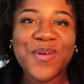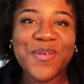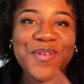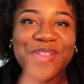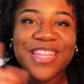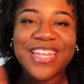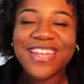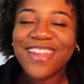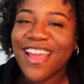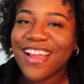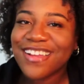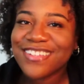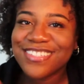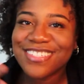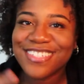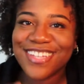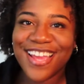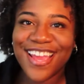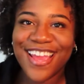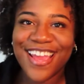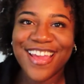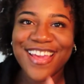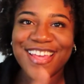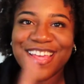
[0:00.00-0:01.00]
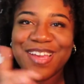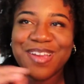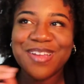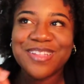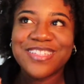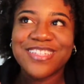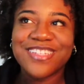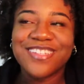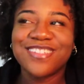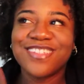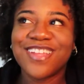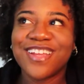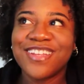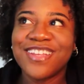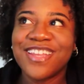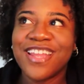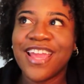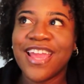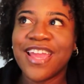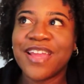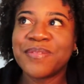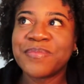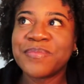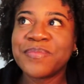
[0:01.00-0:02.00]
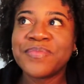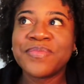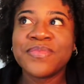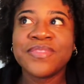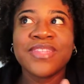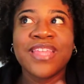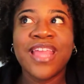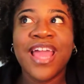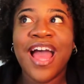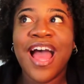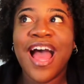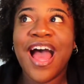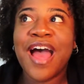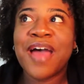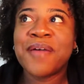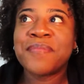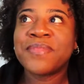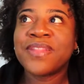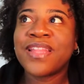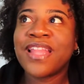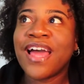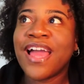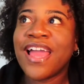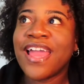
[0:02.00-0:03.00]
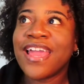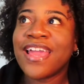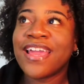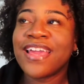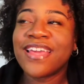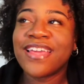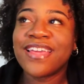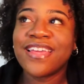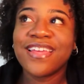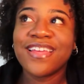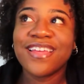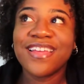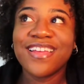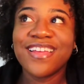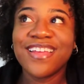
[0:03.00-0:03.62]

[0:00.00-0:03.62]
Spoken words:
the next day, it's a Sunday, I'm like